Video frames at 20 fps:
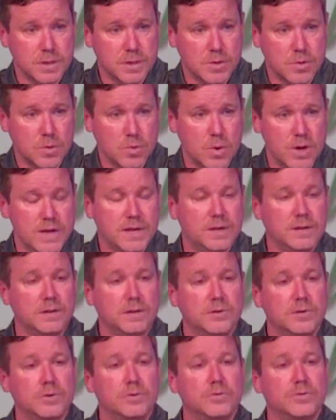We can
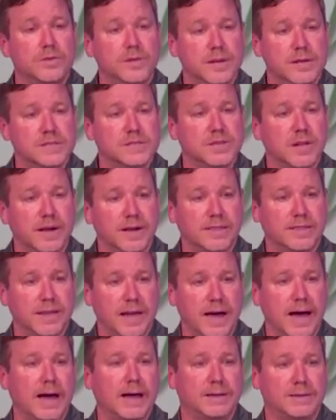do things like
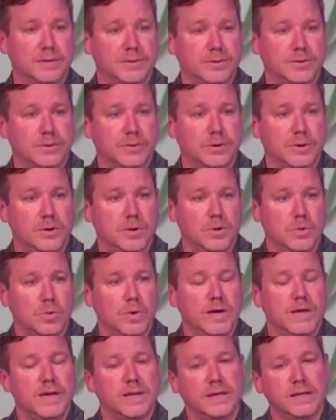that.
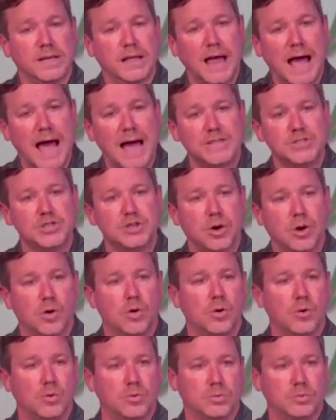We can latch
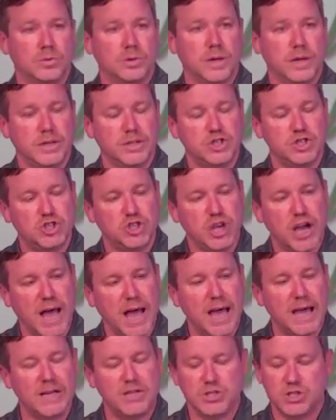on and
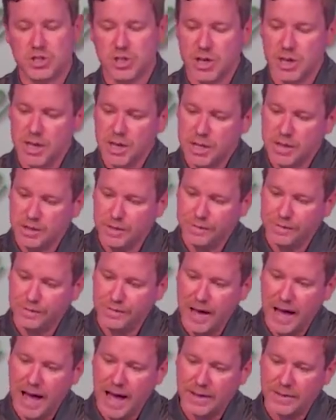change the
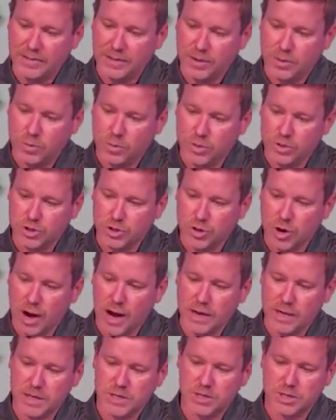fact that we're
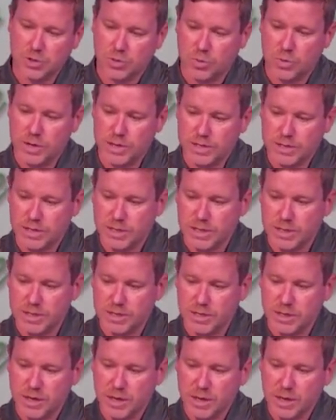trying to squeeze
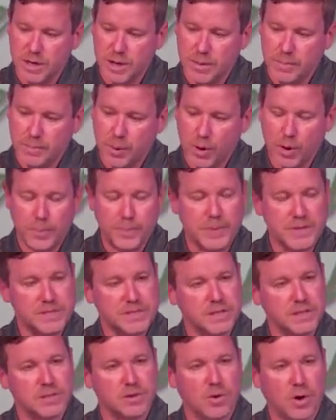His
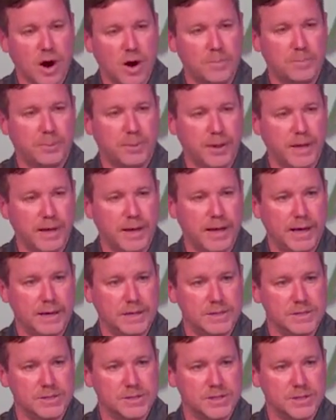purpose into our
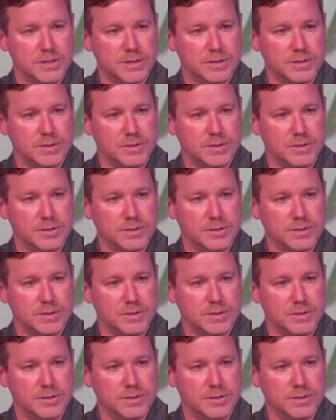plans.